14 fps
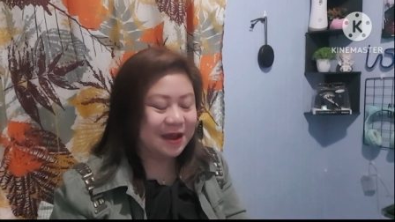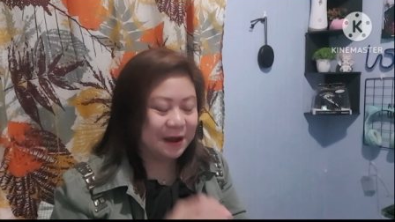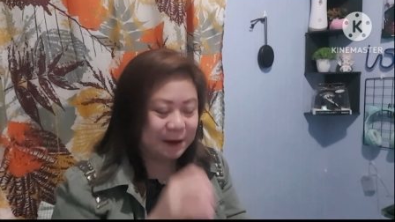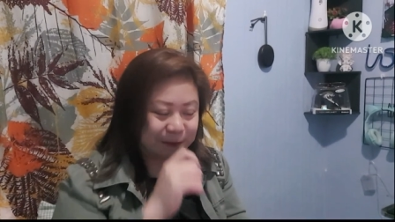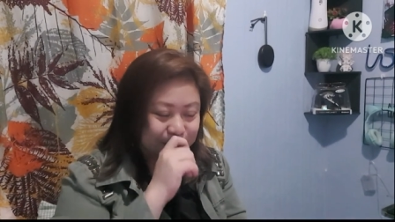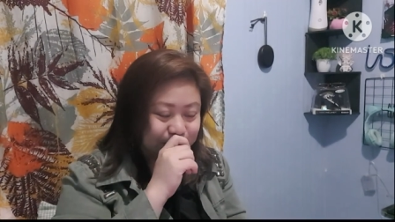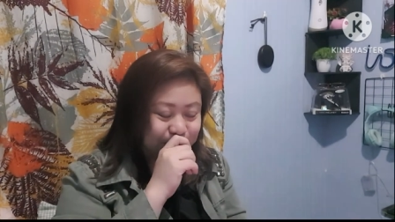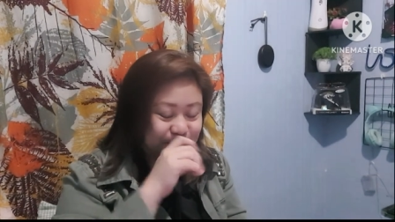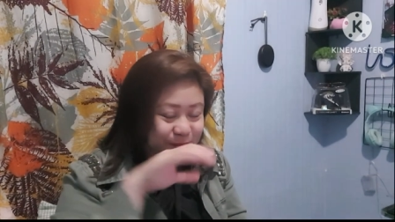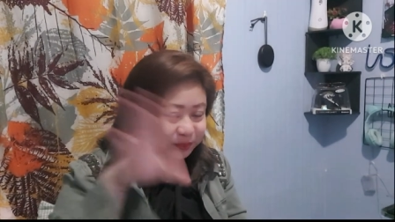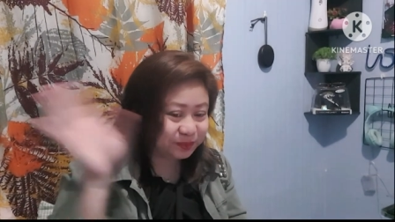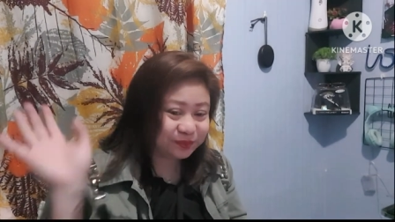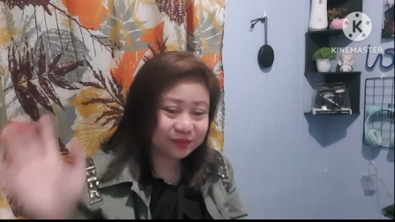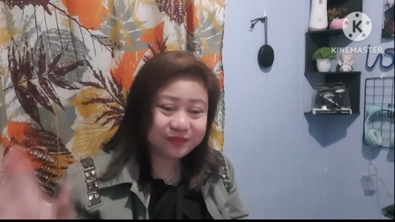Um...
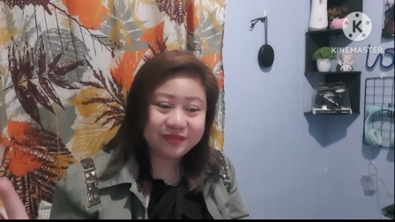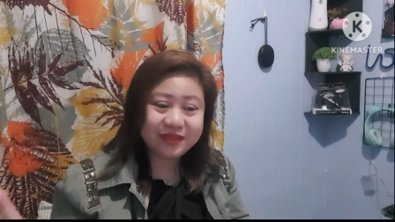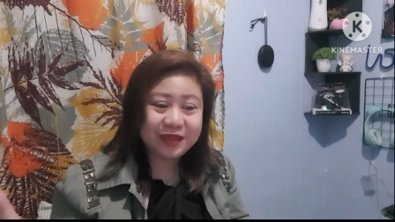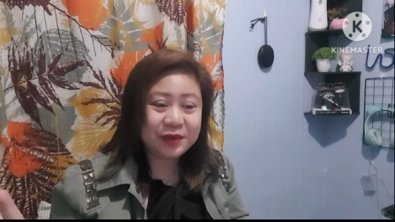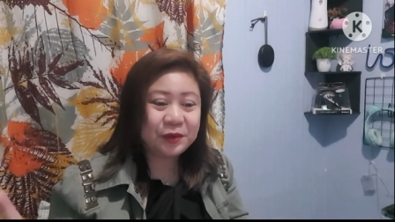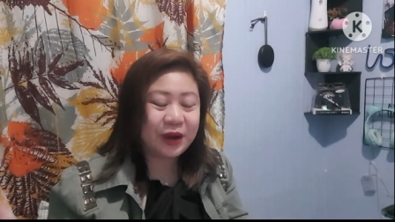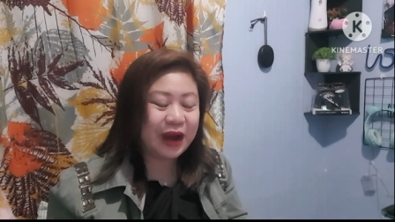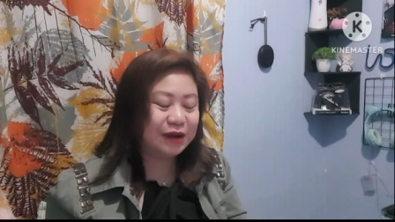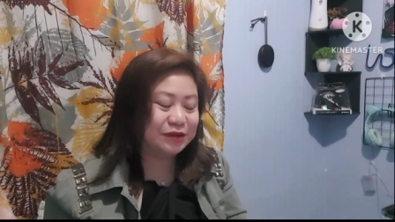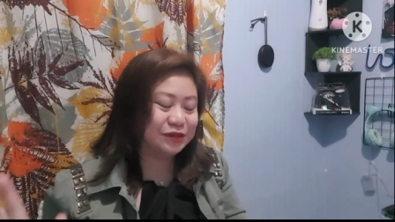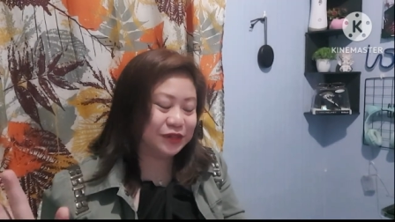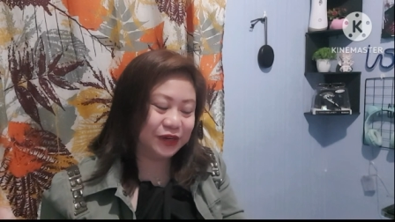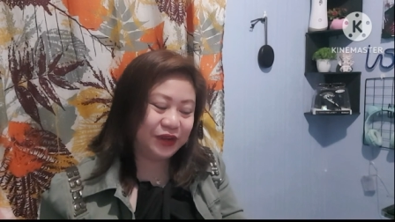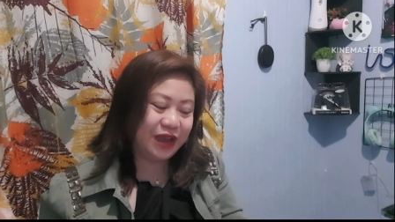Well,
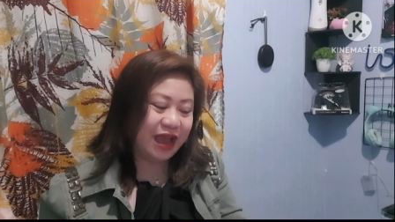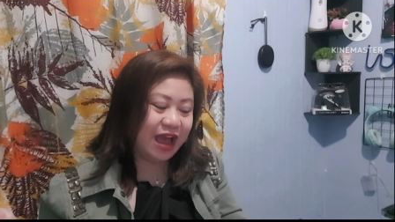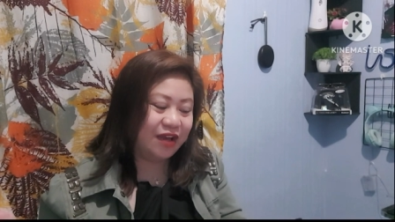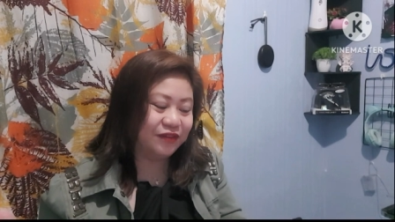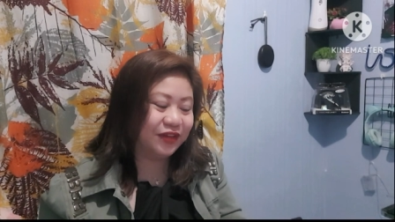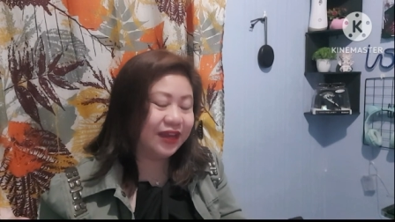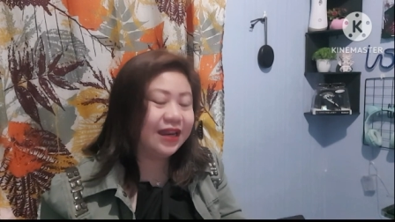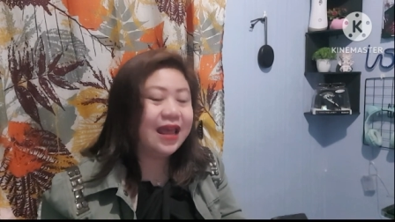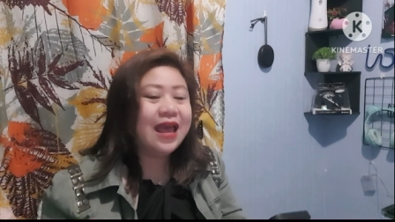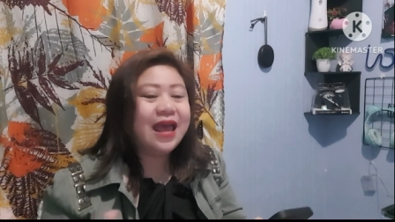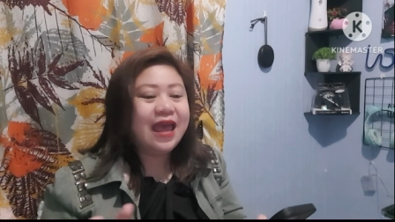there you have it.